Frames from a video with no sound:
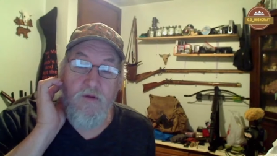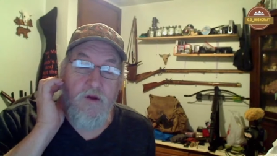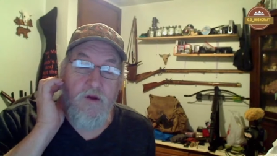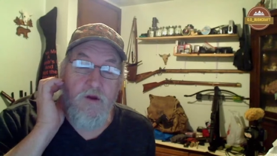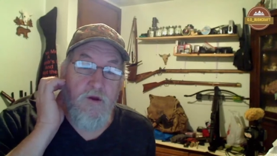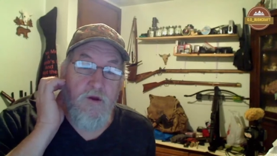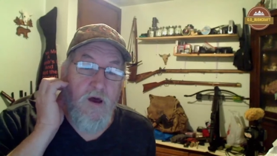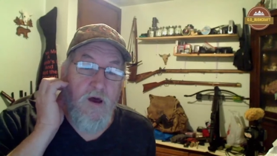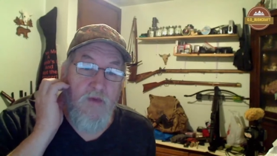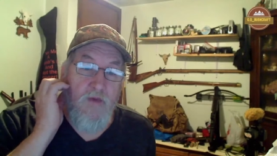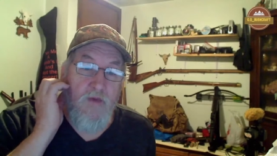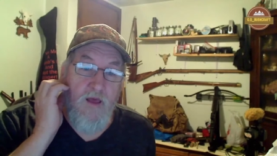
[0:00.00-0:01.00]
here, you'll have
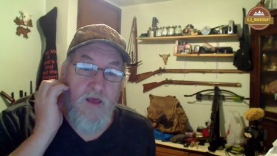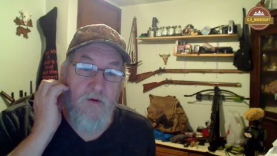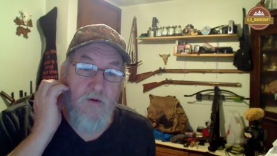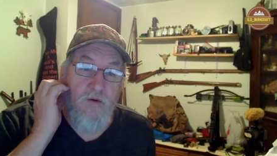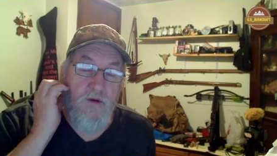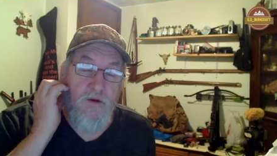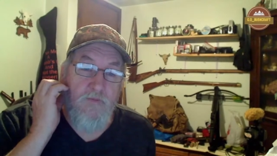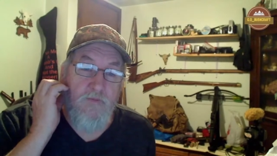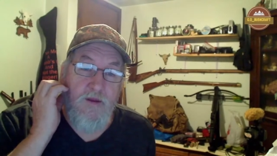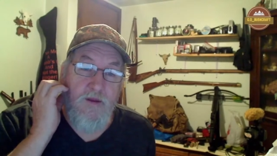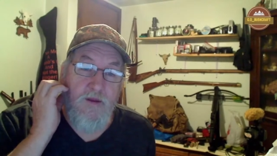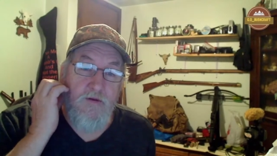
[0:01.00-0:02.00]
that owl in your
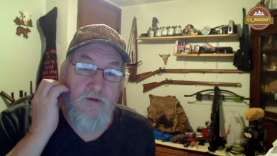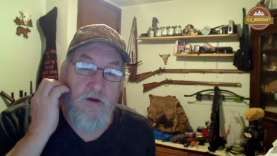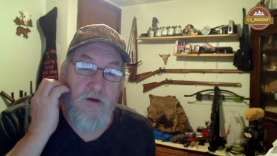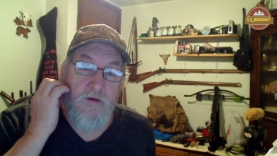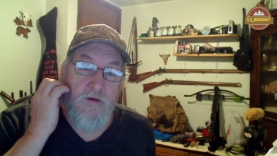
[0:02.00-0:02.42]
freaking